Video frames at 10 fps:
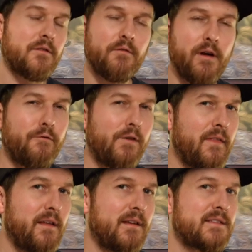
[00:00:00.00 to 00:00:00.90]
although I've
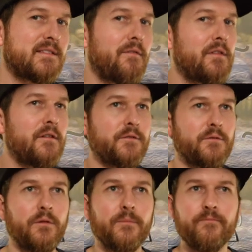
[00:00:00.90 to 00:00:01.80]
read that it's 7 years
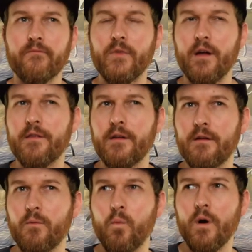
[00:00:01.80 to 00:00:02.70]
old. I
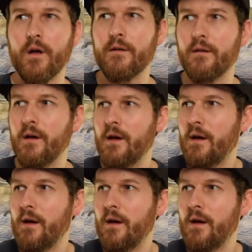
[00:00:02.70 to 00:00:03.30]
think one